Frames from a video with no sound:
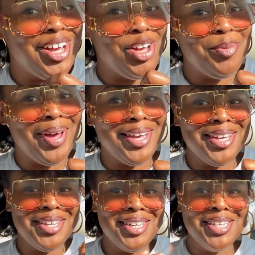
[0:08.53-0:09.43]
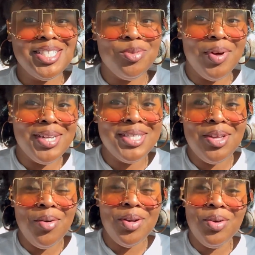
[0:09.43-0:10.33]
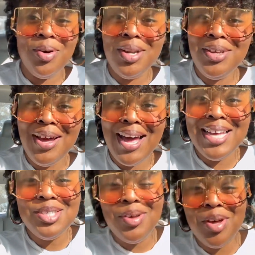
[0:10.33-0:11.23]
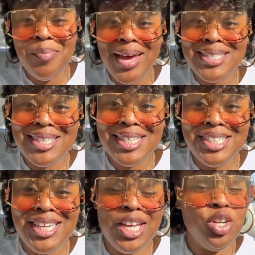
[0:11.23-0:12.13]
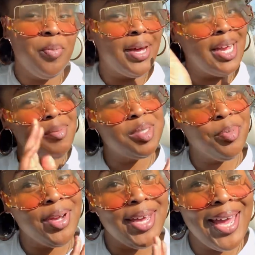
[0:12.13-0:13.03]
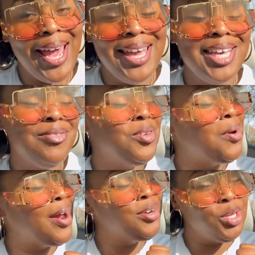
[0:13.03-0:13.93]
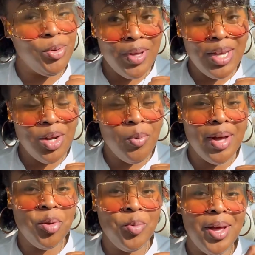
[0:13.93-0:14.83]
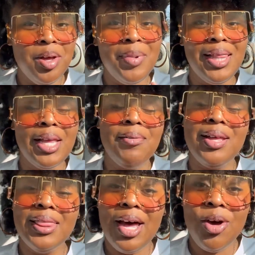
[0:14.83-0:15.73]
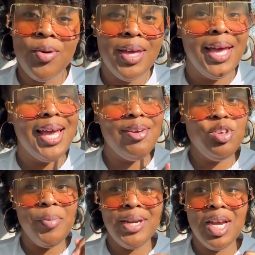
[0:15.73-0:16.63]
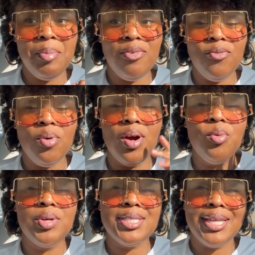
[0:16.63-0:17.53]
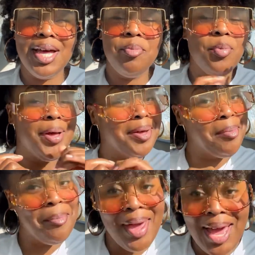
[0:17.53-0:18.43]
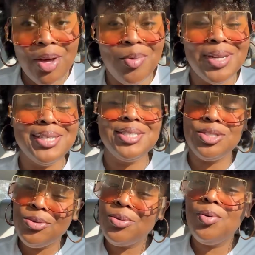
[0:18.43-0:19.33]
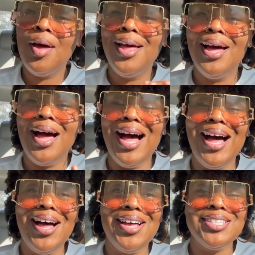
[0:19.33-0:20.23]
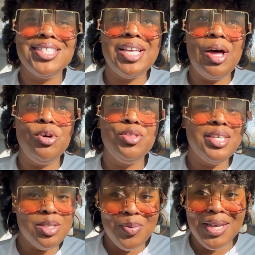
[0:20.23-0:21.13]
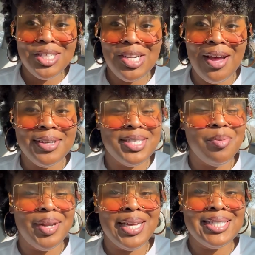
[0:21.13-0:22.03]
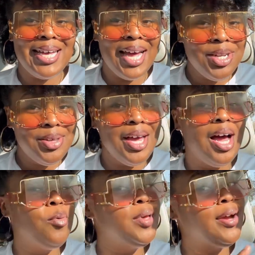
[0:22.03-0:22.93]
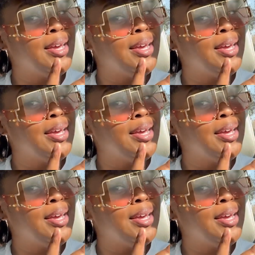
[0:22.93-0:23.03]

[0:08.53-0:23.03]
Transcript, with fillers: oh my goodness what is going on you guys welcome back to the channel my name is Bria K if you are new here welcome welcome hello hello if you've been here before what's up welcome back what it do uh, so this week as y'all can see by that title y'all we are